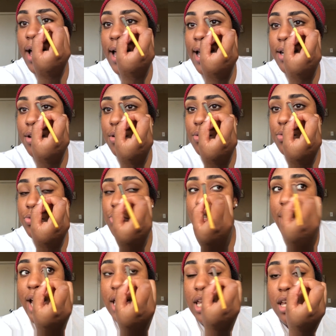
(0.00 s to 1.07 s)
I don't
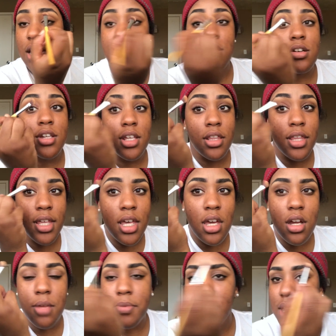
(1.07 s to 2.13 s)
drag it underneath
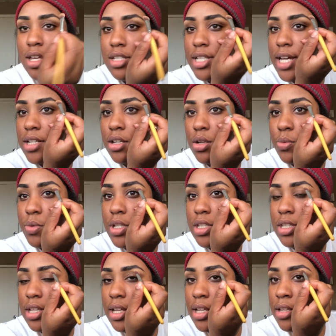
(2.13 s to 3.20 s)
here because I don't
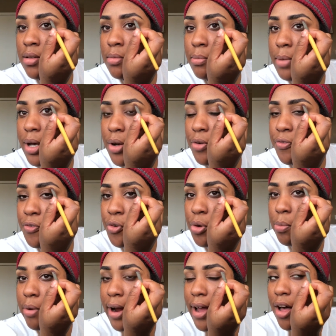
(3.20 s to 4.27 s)
want my full
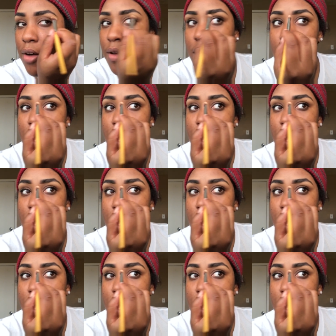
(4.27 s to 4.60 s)
brow